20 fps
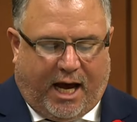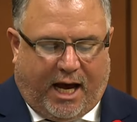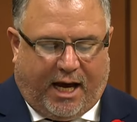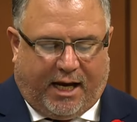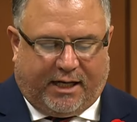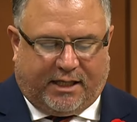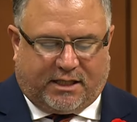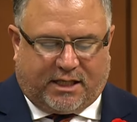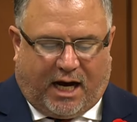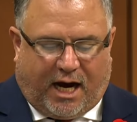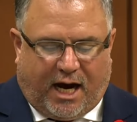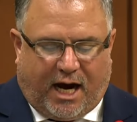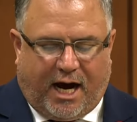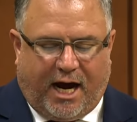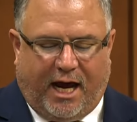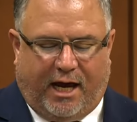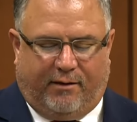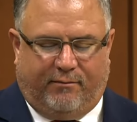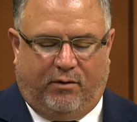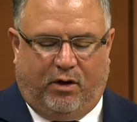at a
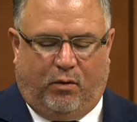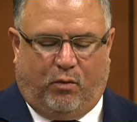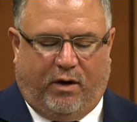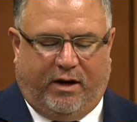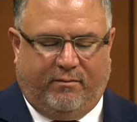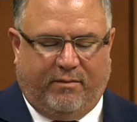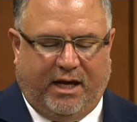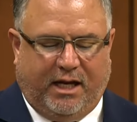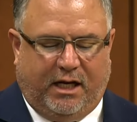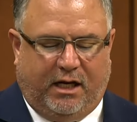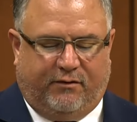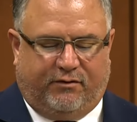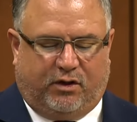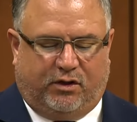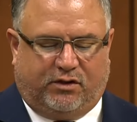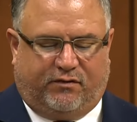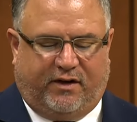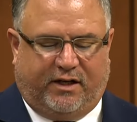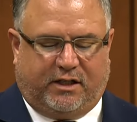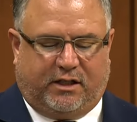time when many of
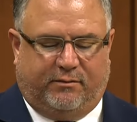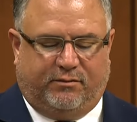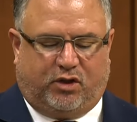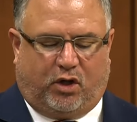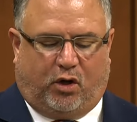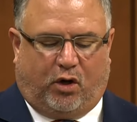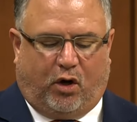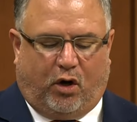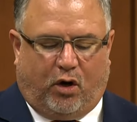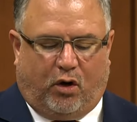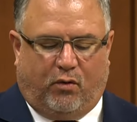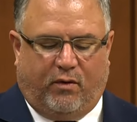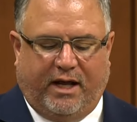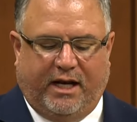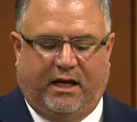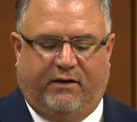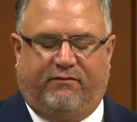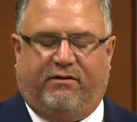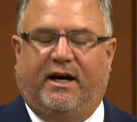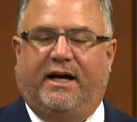those victims are
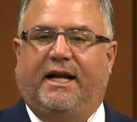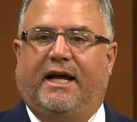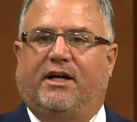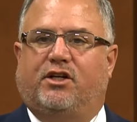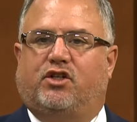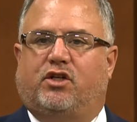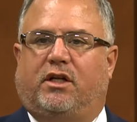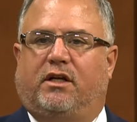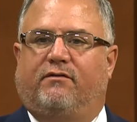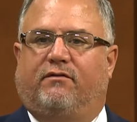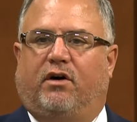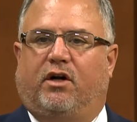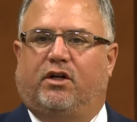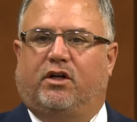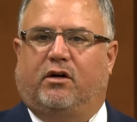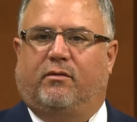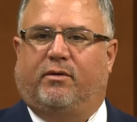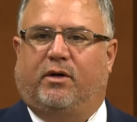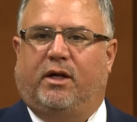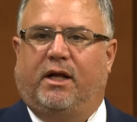already financially
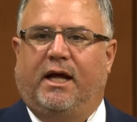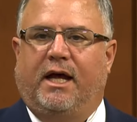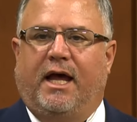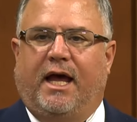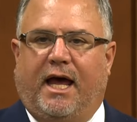vulnerable.